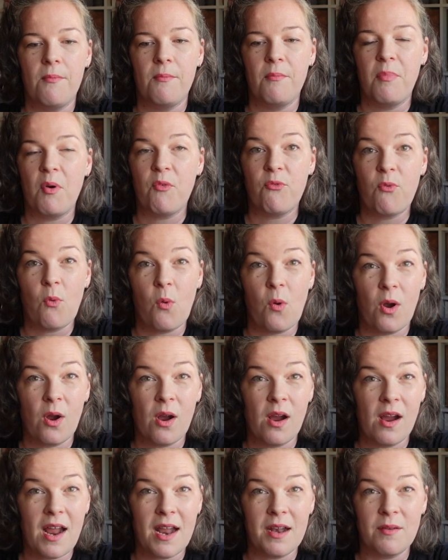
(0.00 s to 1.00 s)

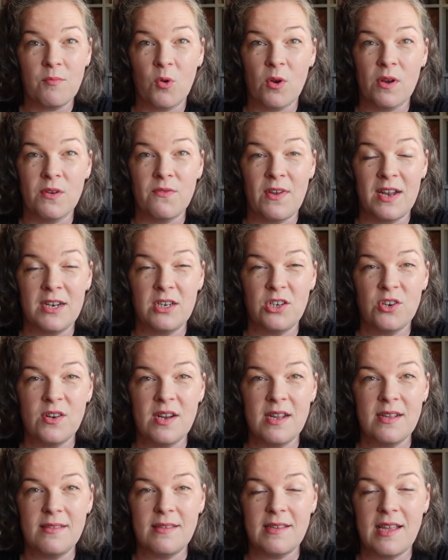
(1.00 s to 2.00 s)
before, and more
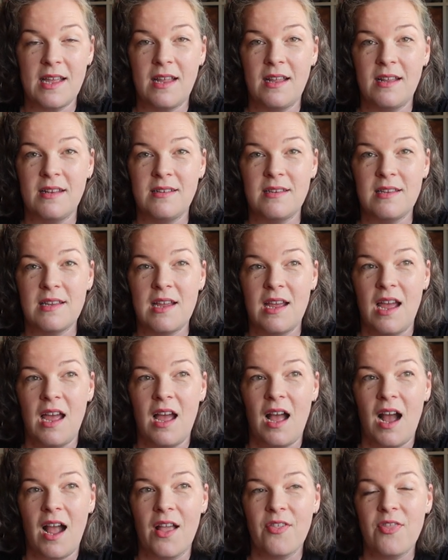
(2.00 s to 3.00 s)
adventurous, and
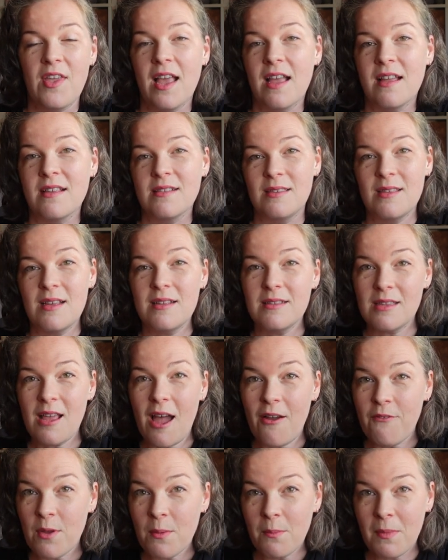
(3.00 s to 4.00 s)
I think since
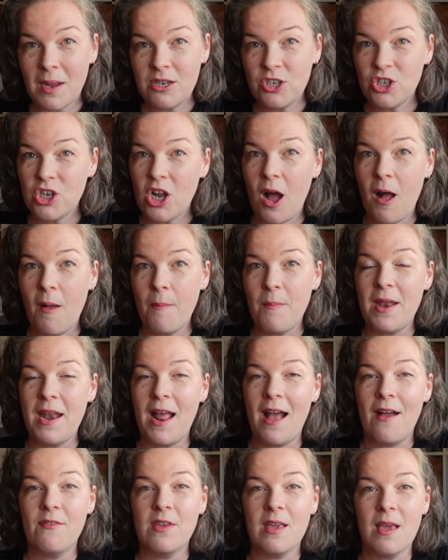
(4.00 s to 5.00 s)
having my shop and
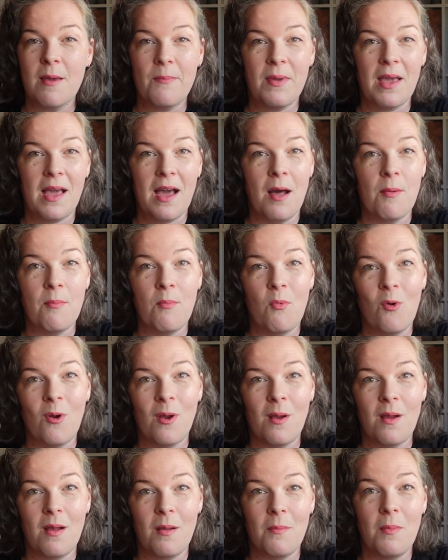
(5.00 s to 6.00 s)
having it become
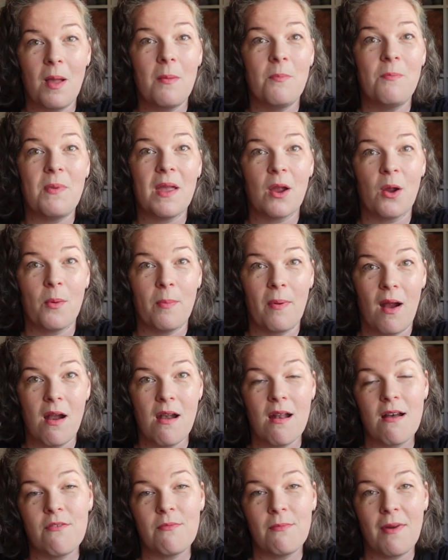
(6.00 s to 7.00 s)
more a bigger
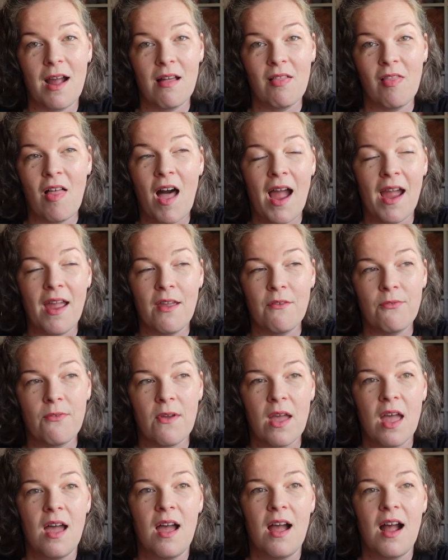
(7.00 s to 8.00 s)
part of my life,
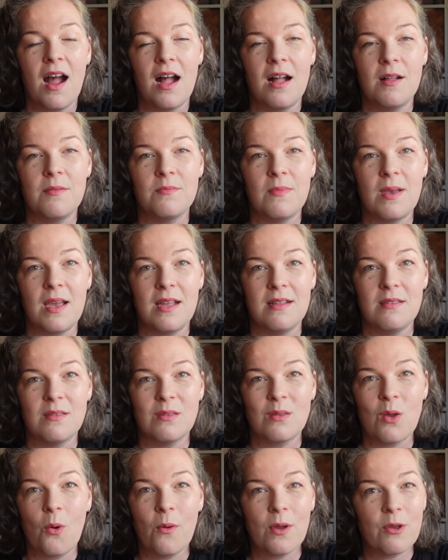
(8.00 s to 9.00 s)
and
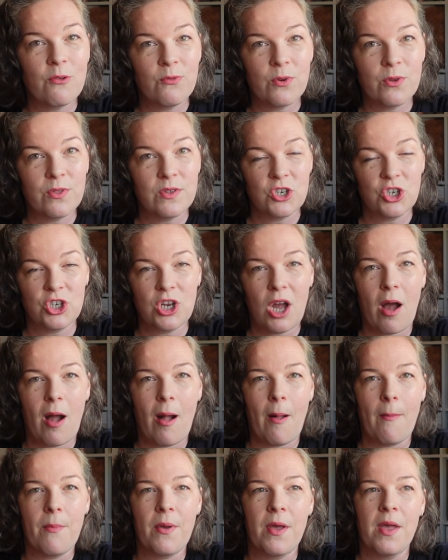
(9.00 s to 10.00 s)
sewing for the
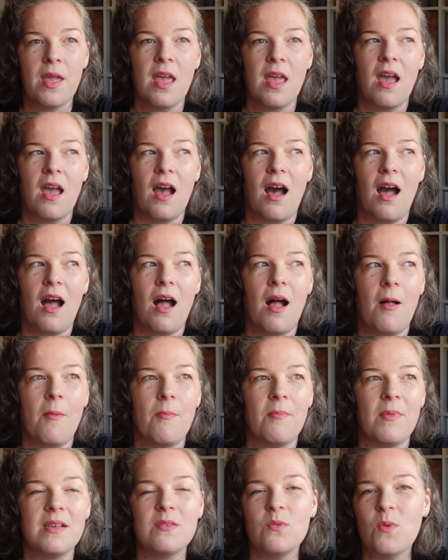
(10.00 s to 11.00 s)
shop,
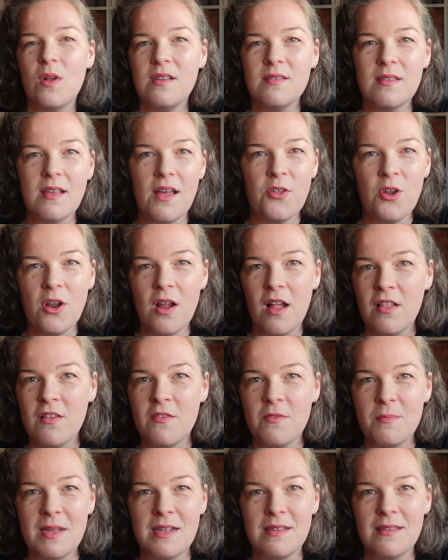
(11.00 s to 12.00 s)
as well as other
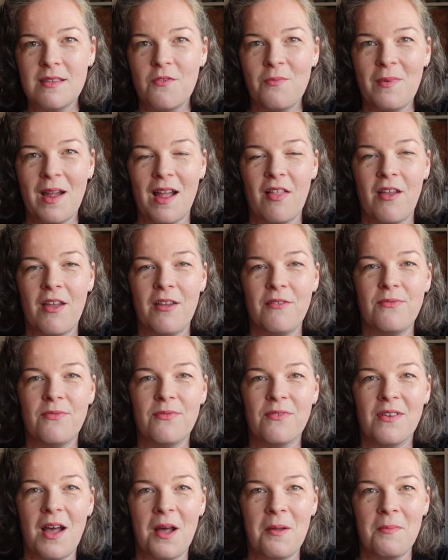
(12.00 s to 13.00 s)
elements of my
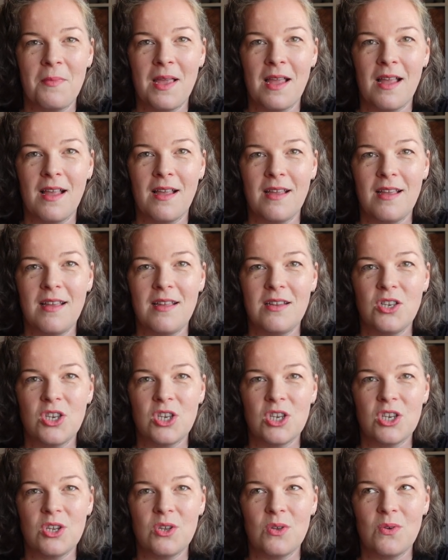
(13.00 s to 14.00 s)
life coming
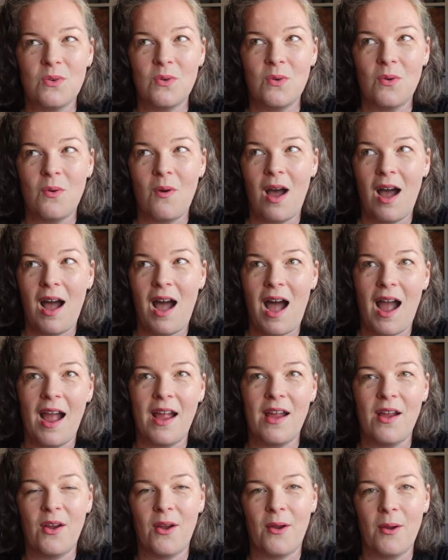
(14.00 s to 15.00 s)
into a
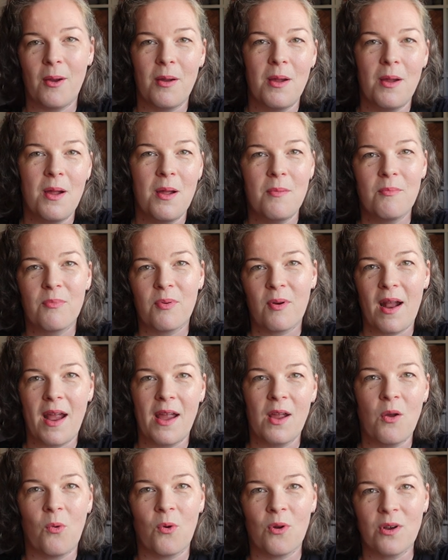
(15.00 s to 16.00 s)
higher
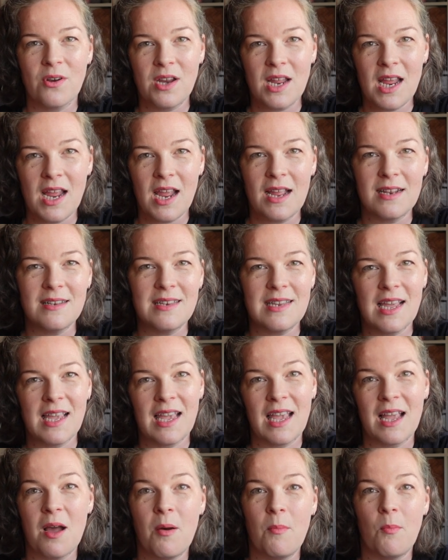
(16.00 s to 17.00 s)
priority and
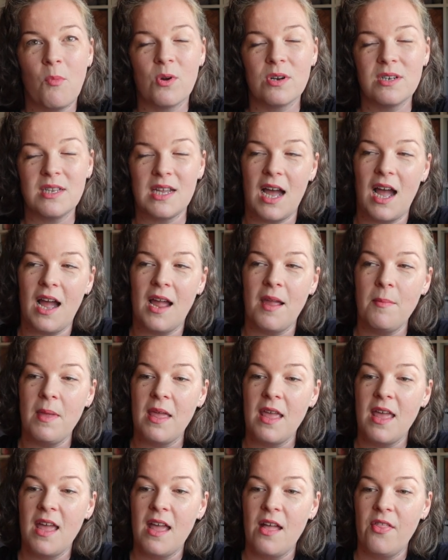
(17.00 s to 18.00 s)
taking up more time,
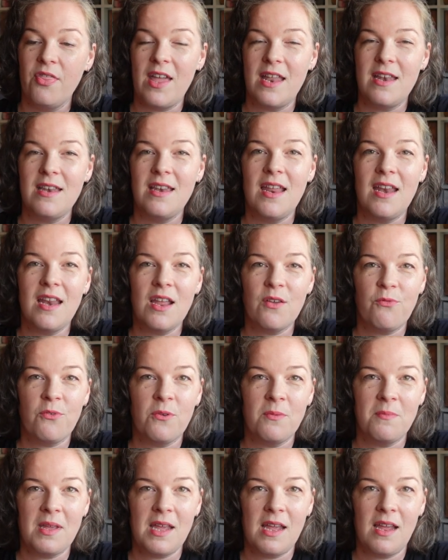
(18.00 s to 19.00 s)
that knitting
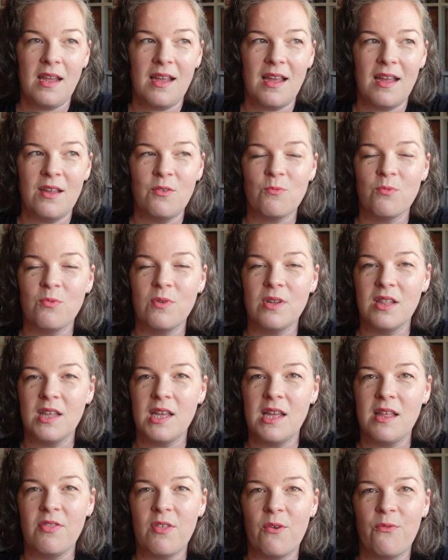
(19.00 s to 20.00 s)
for me, it
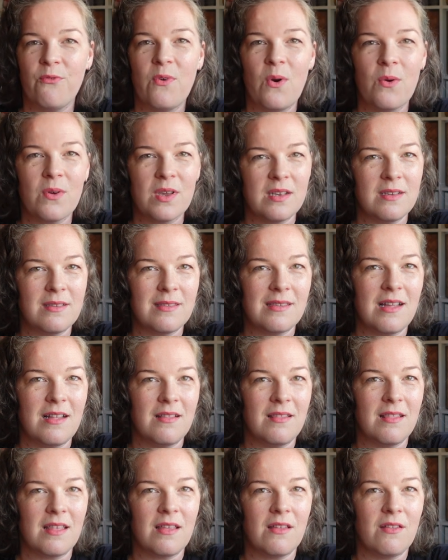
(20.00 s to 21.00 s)
really, the focus
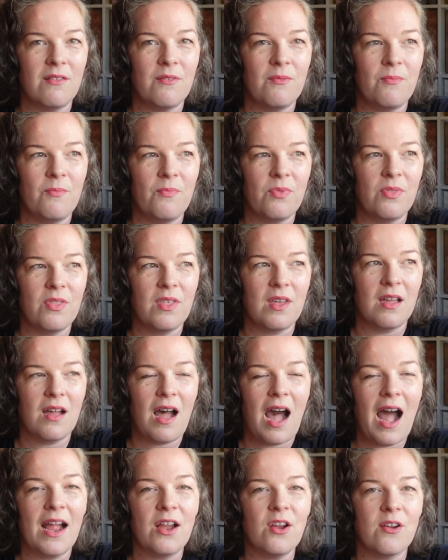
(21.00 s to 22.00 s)
and the
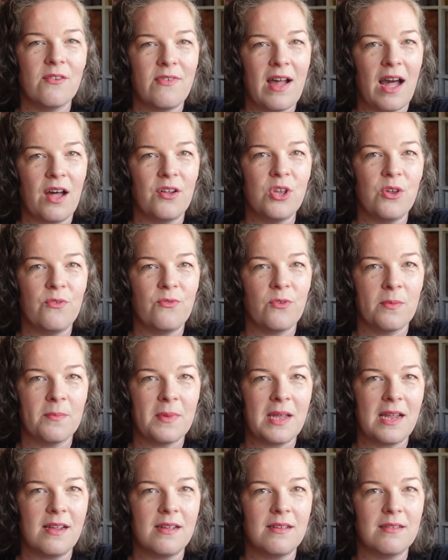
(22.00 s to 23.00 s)
higher value for
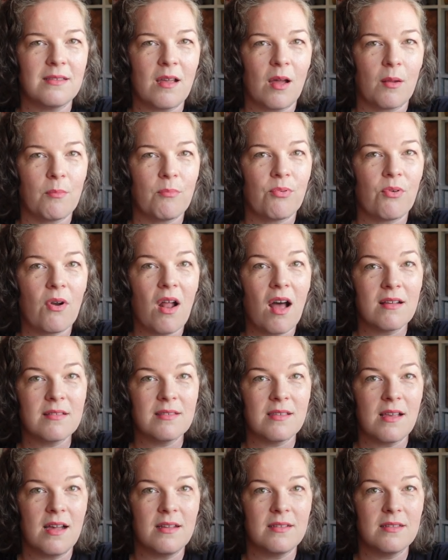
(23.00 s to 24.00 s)
me is on
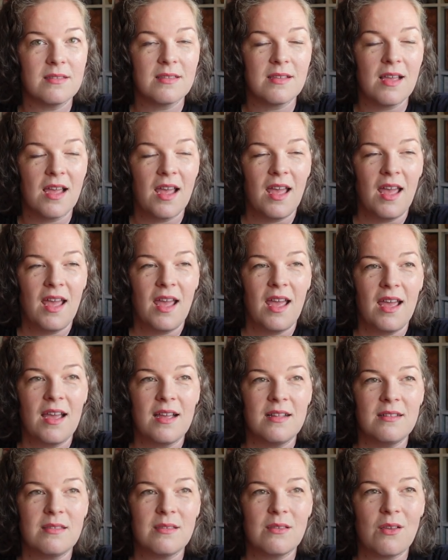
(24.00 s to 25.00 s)
process.
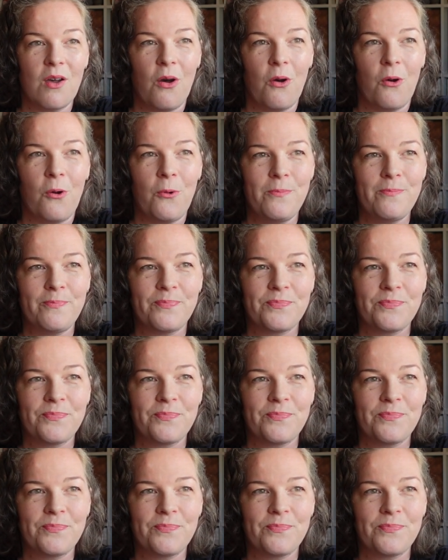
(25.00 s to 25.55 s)
And so,